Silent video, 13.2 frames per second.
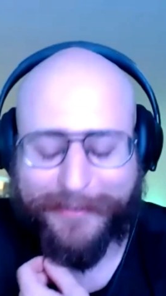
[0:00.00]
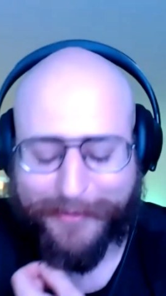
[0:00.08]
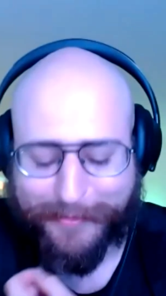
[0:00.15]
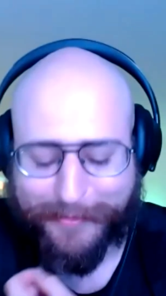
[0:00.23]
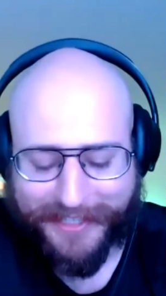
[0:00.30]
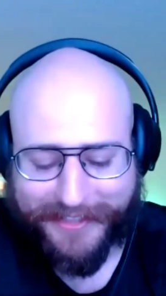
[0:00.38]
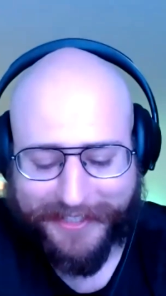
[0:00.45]
for
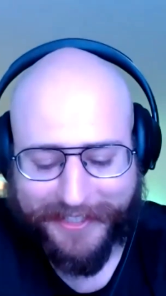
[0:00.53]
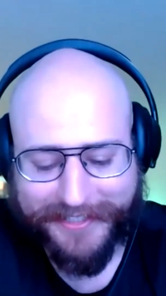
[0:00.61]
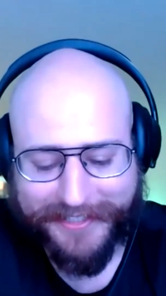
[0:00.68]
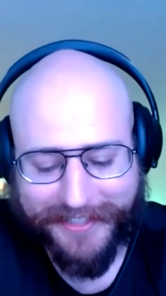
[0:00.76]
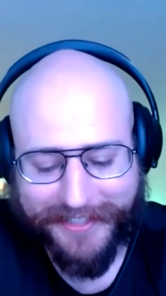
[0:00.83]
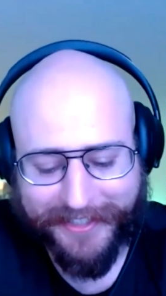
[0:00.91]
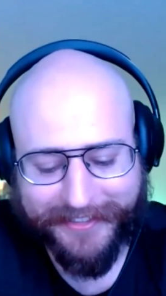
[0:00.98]
me, I think it's
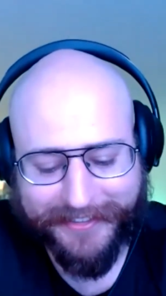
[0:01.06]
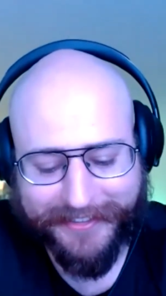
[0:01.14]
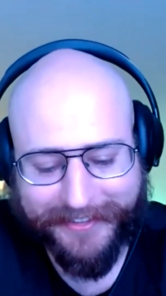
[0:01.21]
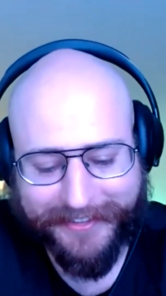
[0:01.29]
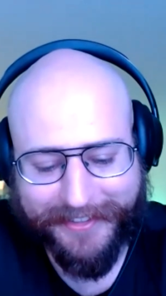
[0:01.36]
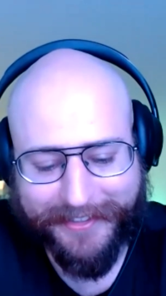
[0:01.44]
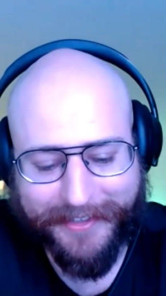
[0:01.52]
like,
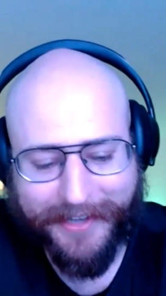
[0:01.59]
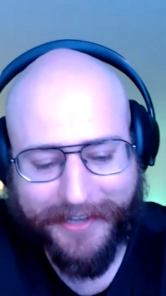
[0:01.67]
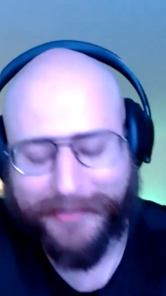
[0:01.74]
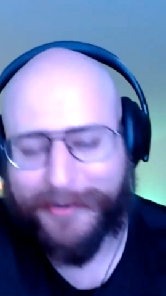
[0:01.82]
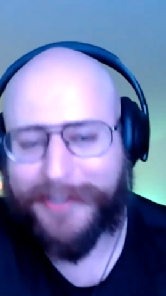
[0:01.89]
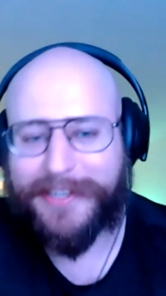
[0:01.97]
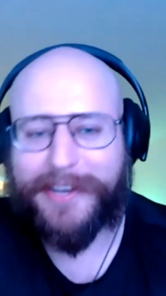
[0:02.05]
I don't know,
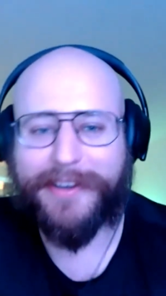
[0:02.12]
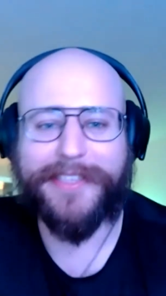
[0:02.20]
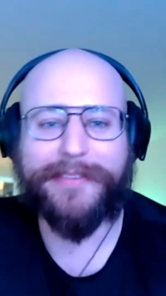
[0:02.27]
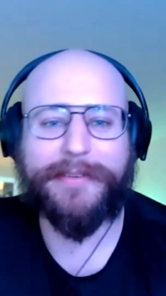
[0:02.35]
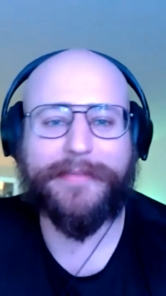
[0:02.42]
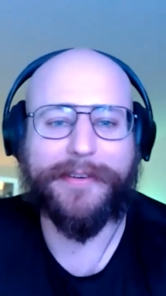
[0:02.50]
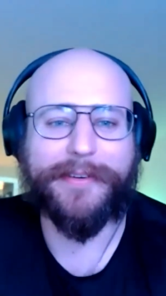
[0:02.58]
right now, I think
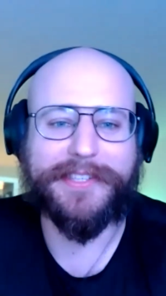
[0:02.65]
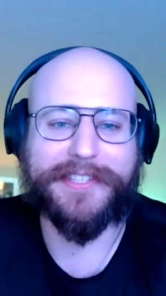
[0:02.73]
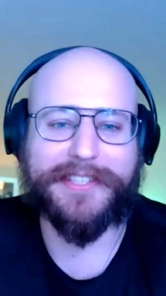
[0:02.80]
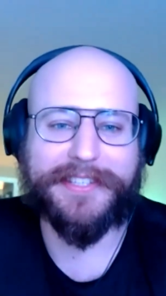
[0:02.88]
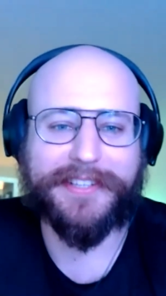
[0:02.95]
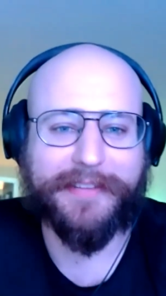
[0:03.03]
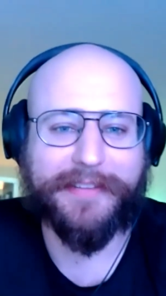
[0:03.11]
we've already
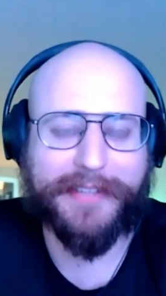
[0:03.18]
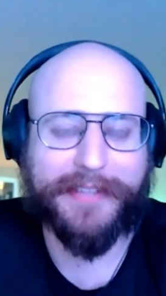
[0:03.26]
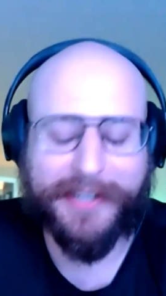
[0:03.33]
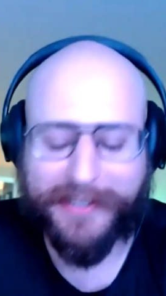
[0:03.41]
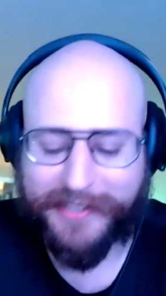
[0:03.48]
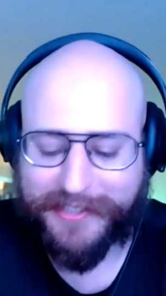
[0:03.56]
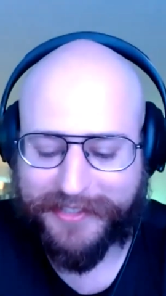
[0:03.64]
seen kind of a lot
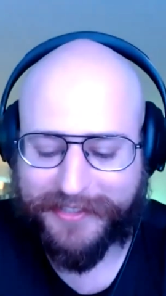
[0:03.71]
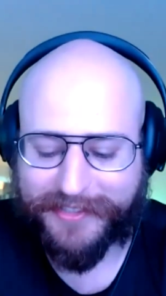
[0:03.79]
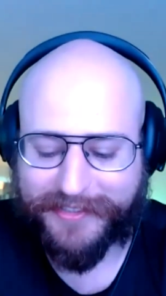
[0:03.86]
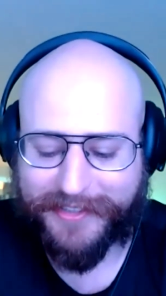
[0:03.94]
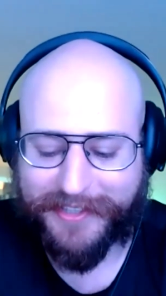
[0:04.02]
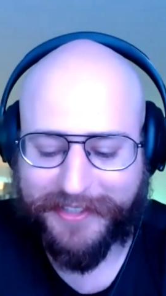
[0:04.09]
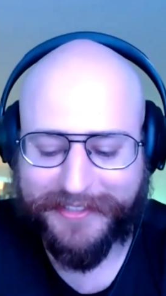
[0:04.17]
of these
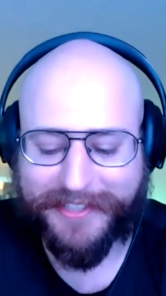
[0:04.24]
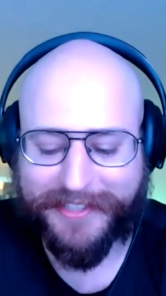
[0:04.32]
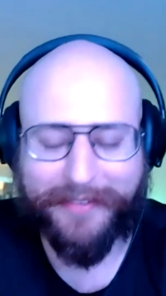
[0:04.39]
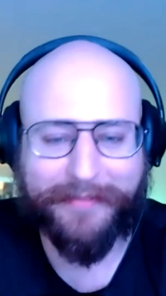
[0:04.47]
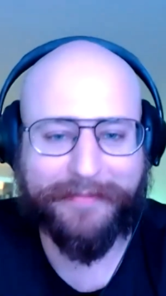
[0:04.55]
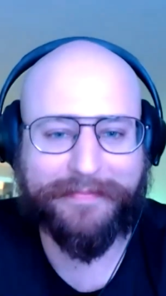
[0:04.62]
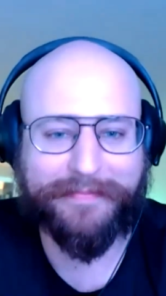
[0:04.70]
things kind
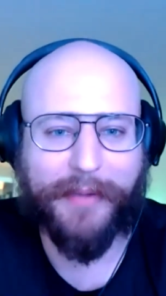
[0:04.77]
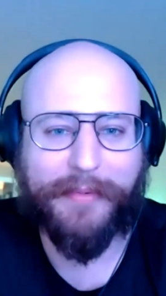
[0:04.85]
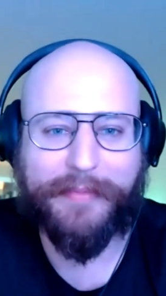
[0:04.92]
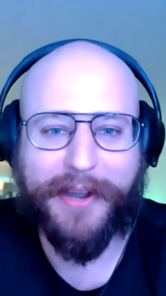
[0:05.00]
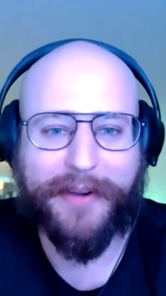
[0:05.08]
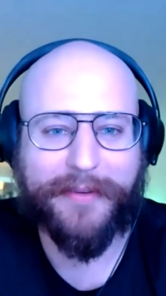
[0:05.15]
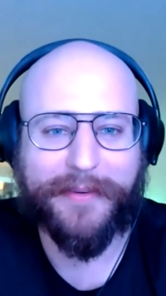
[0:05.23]
of come
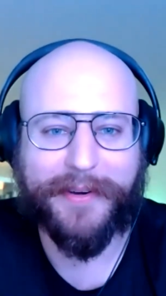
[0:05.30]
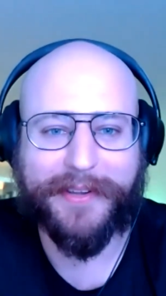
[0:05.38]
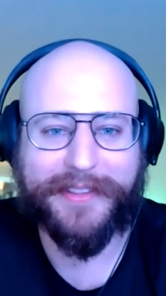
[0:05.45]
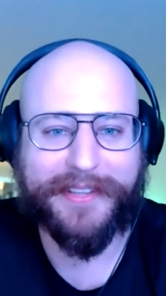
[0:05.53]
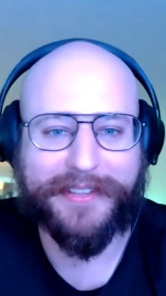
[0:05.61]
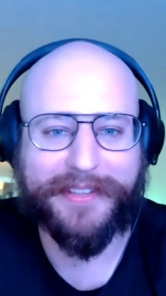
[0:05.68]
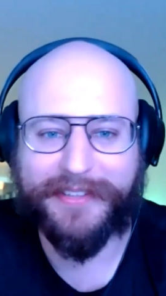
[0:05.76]
about where I
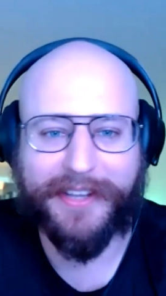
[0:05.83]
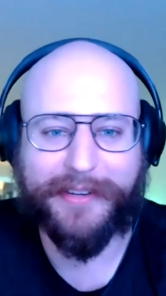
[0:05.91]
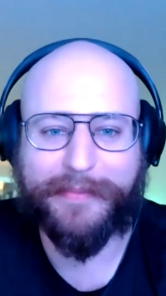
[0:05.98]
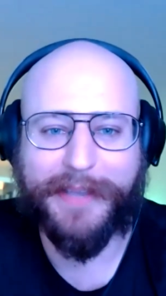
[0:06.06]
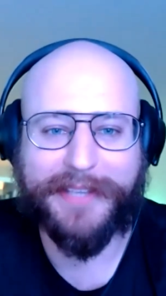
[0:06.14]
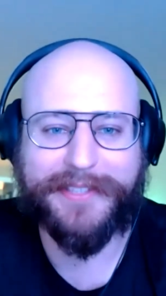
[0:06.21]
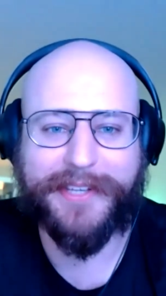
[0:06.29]
think, I don't know,
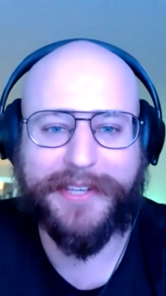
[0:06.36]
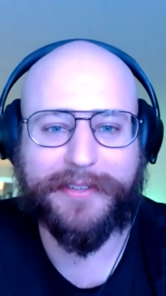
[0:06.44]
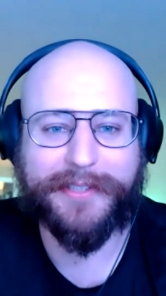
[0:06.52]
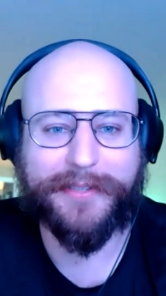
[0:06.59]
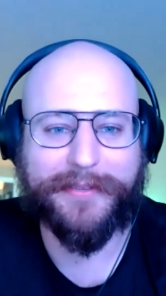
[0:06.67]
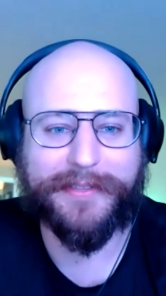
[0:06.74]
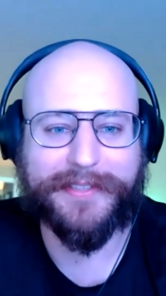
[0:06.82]
past year or
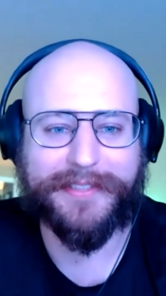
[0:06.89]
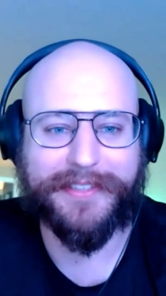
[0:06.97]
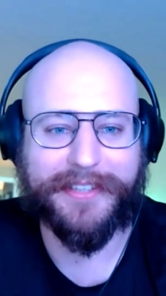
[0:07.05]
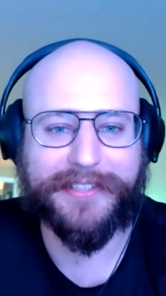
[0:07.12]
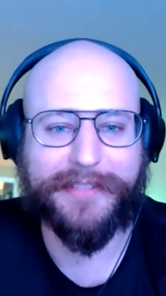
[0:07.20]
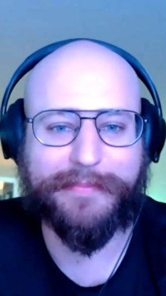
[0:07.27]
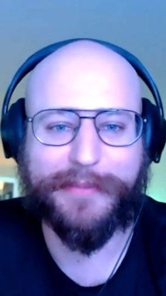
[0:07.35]
two, it's like
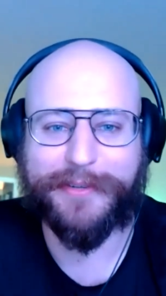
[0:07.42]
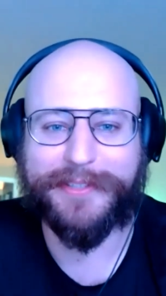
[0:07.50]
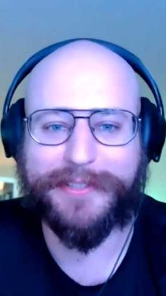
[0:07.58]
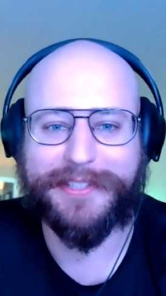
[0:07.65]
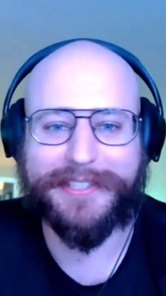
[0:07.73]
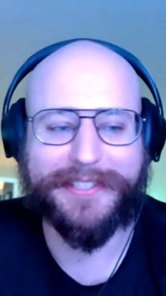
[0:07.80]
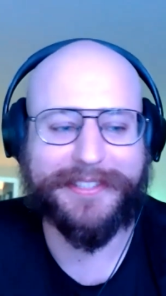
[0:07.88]
Tim
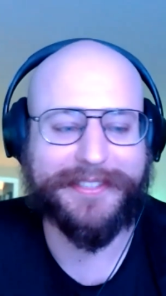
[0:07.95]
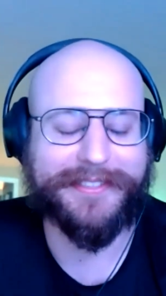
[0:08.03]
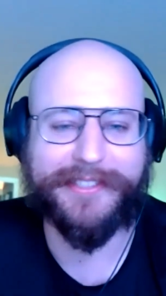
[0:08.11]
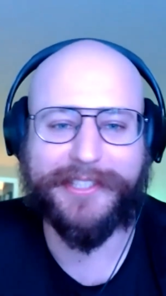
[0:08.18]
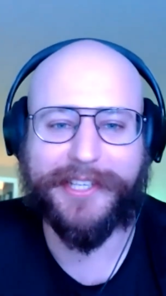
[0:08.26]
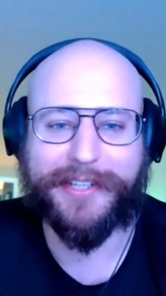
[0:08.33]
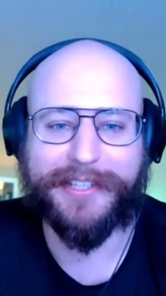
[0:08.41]
Berners-Lee is
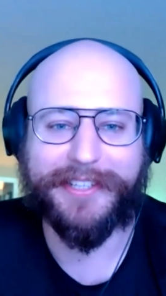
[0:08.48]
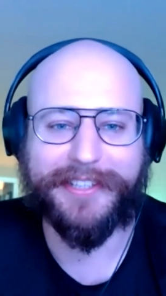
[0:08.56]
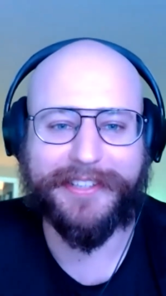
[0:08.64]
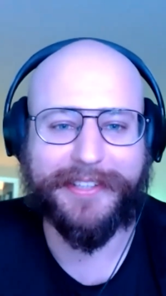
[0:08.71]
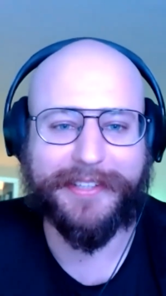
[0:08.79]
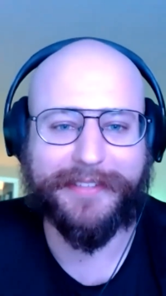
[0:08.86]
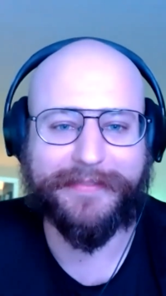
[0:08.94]
selling
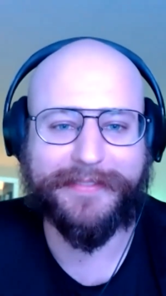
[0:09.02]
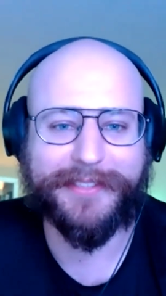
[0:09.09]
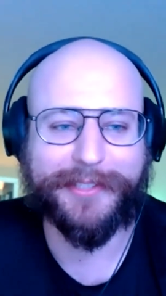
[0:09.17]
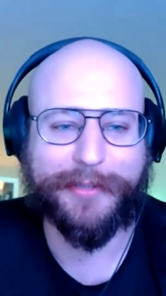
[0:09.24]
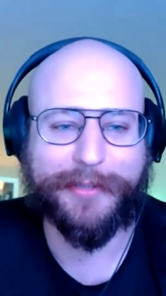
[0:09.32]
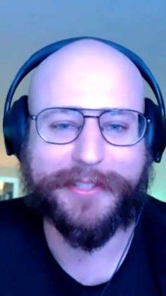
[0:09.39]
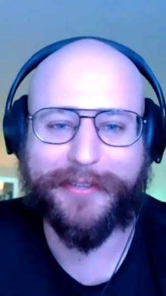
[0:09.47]
the
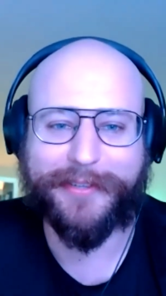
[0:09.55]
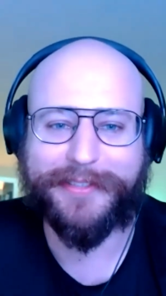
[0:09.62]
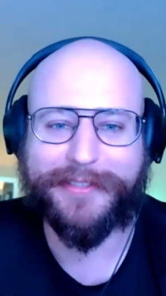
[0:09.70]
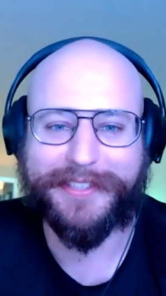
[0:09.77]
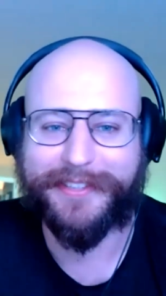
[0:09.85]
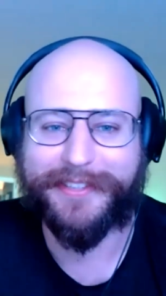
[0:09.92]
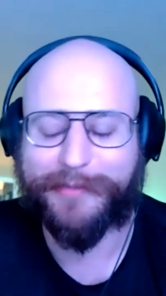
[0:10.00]
source code
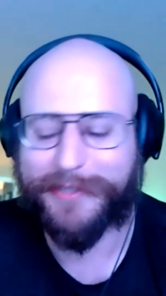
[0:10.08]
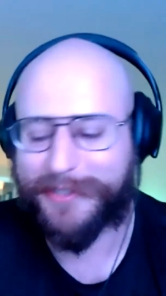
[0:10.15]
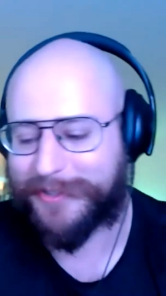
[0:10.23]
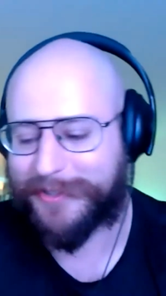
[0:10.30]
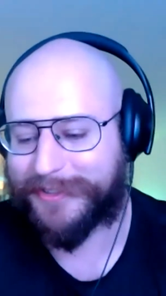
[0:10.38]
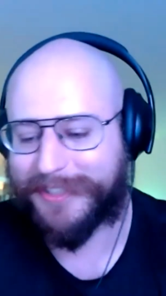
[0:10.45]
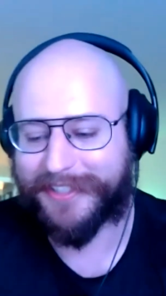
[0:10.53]
to the
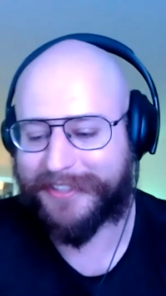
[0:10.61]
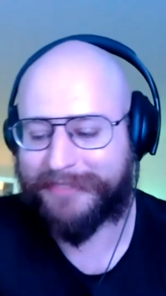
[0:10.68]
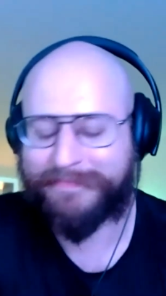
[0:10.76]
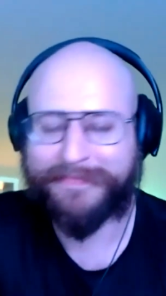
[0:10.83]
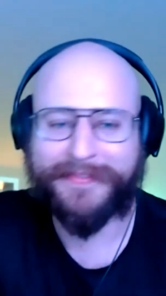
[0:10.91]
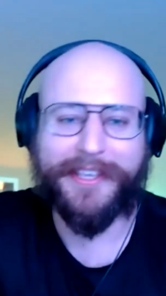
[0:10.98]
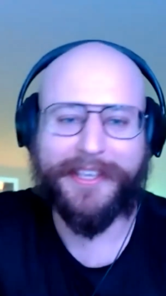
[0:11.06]
original like
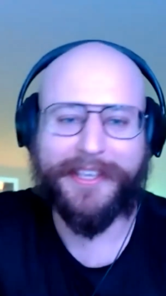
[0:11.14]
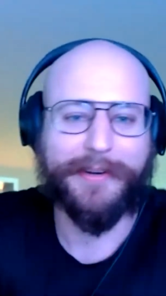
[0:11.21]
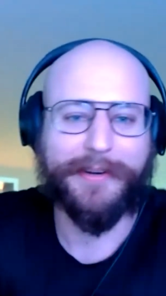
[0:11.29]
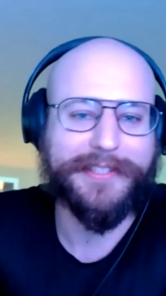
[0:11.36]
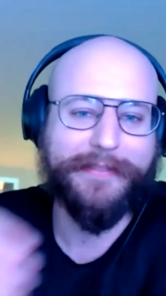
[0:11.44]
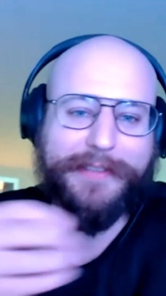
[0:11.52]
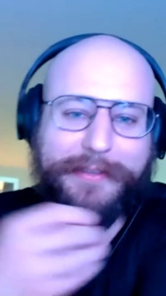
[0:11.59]
internet
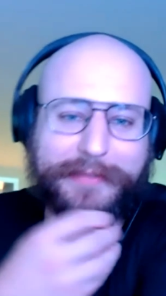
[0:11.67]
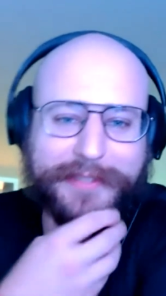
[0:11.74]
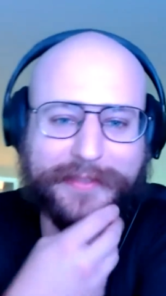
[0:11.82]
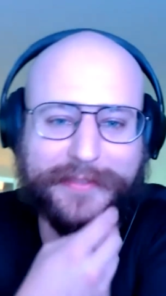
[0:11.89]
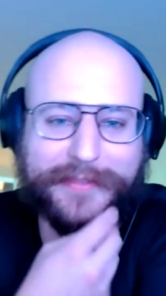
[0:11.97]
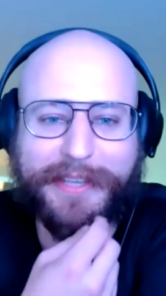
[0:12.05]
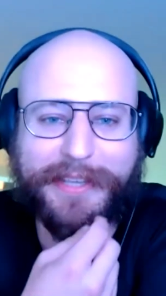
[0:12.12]
stuff he was
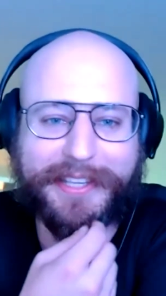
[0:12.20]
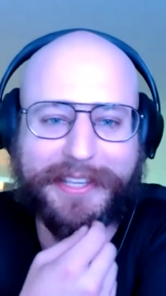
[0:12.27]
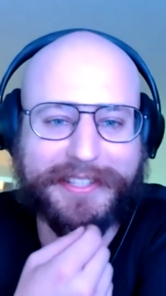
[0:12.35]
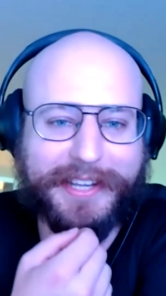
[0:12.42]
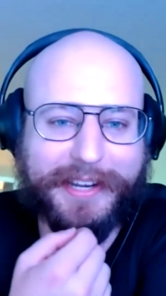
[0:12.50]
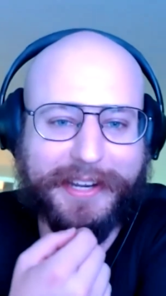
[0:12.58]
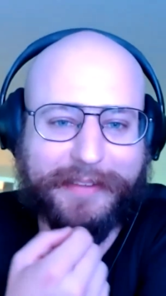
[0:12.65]
making as
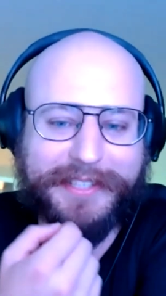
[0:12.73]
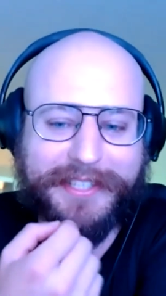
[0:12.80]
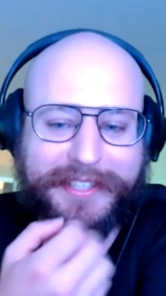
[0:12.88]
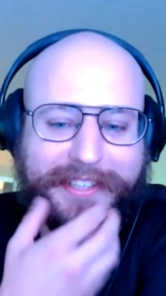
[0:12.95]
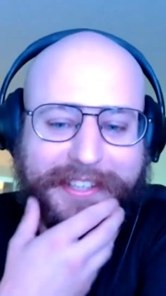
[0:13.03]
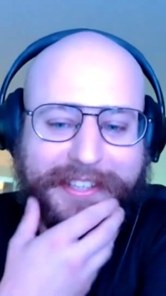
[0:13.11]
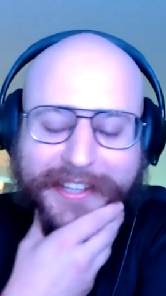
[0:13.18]
an
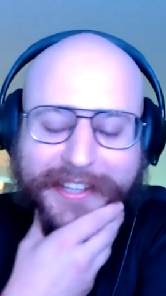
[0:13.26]
NFT.